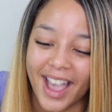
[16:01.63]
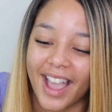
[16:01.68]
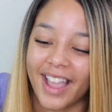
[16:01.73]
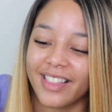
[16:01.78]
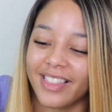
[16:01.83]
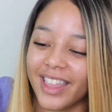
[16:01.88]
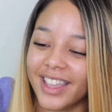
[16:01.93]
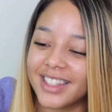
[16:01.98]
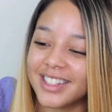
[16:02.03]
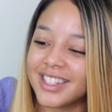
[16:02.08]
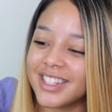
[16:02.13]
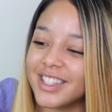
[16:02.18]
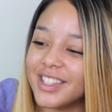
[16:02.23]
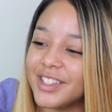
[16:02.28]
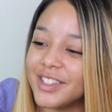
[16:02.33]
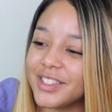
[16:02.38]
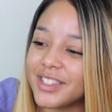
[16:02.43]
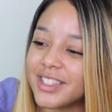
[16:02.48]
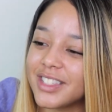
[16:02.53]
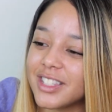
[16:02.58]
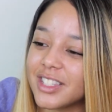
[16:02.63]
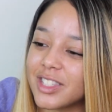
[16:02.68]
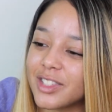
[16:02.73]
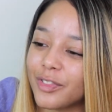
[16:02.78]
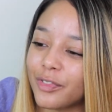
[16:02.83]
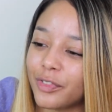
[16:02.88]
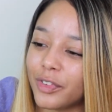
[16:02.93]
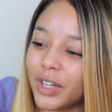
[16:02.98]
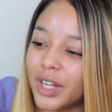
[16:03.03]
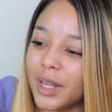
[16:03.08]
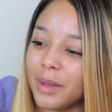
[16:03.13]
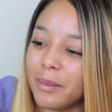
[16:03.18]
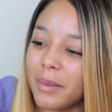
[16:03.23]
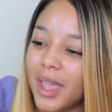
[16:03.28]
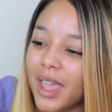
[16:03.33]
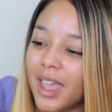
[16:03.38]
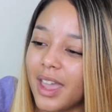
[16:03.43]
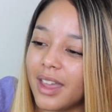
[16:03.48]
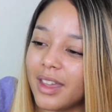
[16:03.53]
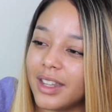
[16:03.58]
I like to use this
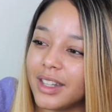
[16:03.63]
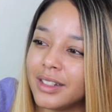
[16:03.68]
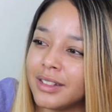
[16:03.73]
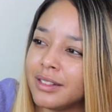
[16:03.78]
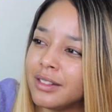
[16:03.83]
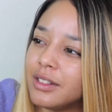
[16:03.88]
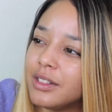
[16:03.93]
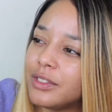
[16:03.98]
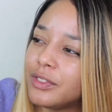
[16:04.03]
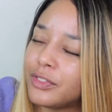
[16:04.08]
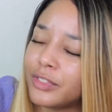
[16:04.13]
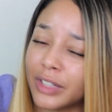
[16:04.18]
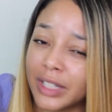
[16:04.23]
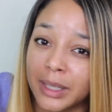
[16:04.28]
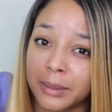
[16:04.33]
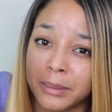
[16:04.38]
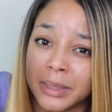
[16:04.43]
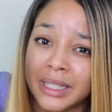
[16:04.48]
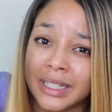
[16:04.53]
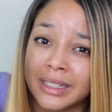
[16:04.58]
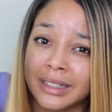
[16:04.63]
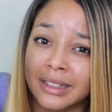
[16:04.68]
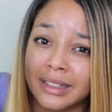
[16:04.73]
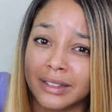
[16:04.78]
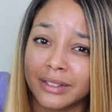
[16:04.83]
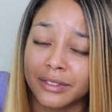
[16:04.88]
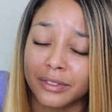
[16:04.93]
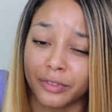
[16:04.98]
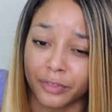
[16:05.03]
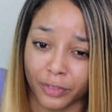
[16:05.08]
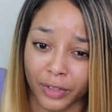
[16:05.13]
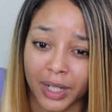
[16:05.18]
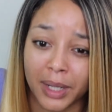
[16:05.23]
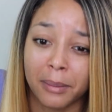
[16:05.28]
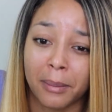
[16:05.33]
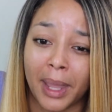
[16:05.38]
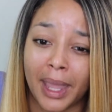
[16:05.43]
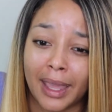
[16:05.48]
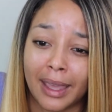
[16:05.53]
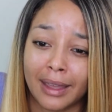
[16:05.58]
Freeman, Freeman,
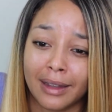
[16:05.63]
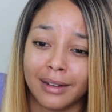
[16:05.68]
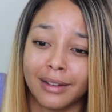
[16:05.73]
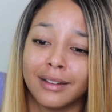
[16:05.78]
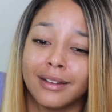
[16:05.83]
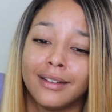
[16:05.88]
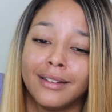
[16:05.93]
Freeman.